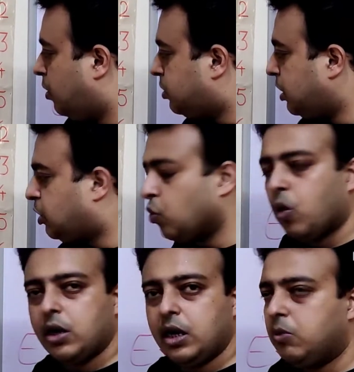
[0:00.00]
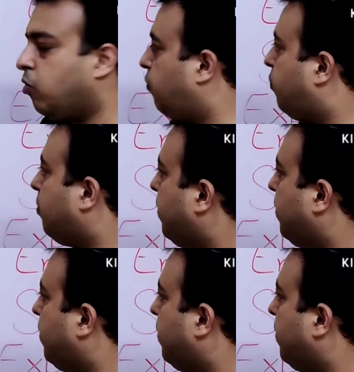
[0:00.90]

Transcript: c2 only move,